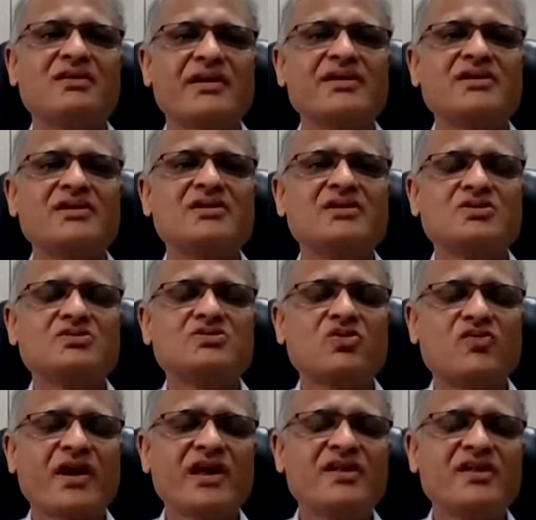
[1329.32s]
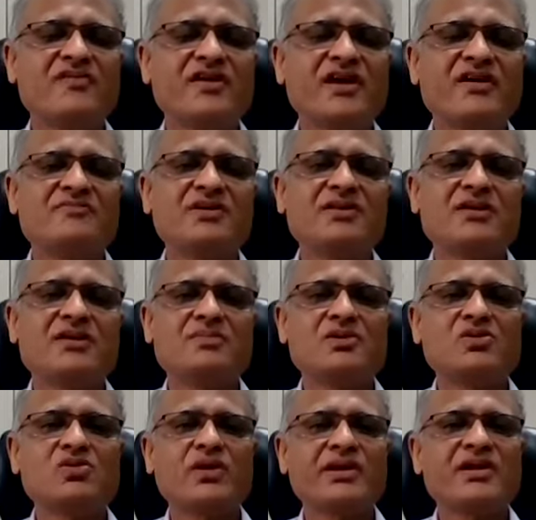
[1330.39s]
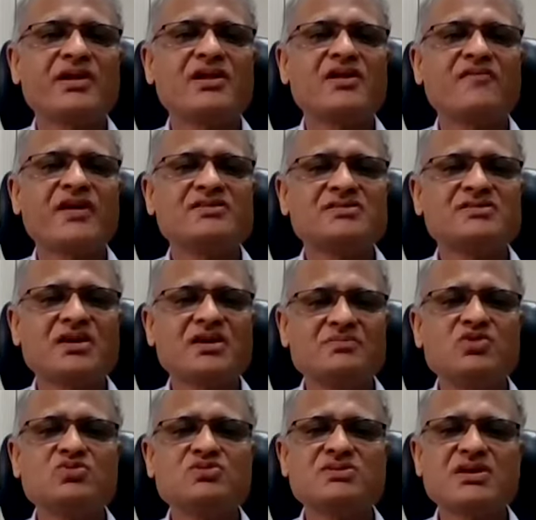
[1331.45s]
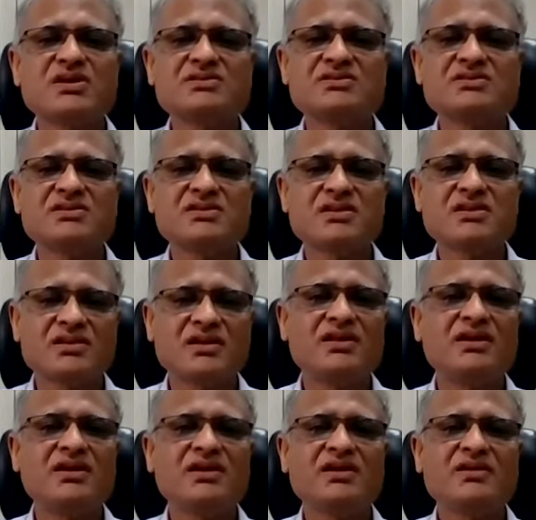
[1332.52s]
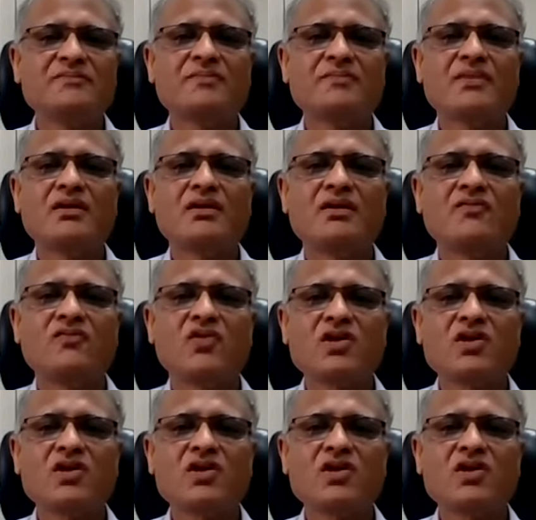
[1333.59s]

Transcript: Right. So while we have been able to identify some use cases internally, mm-hmm.